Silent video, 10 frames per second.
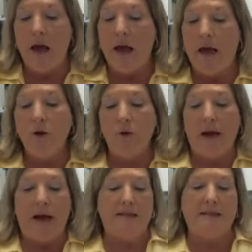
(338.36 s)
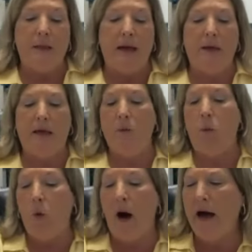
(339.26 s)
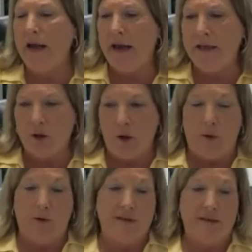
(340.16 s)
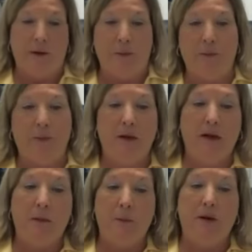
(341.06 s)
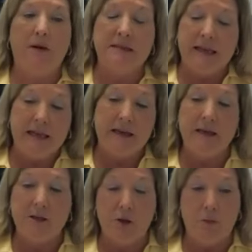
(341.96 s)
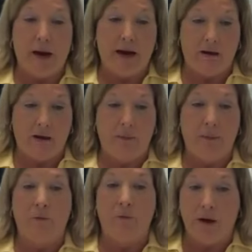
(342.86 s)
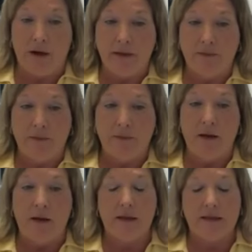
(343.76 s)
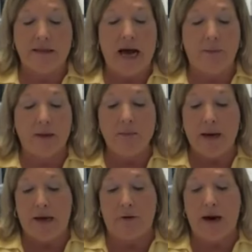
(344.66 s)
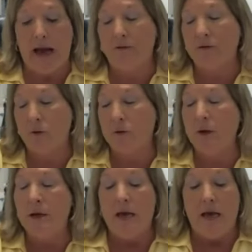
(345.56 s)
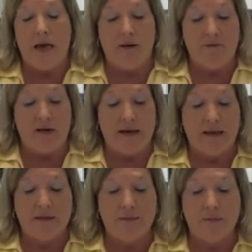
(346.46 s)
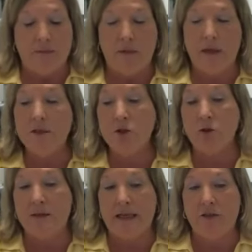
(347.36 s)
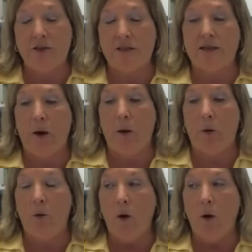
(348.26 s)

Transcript: And you ask maybe, why HR personnel? Because they can get you back up and running in a timely manner after an event. Insurance agents know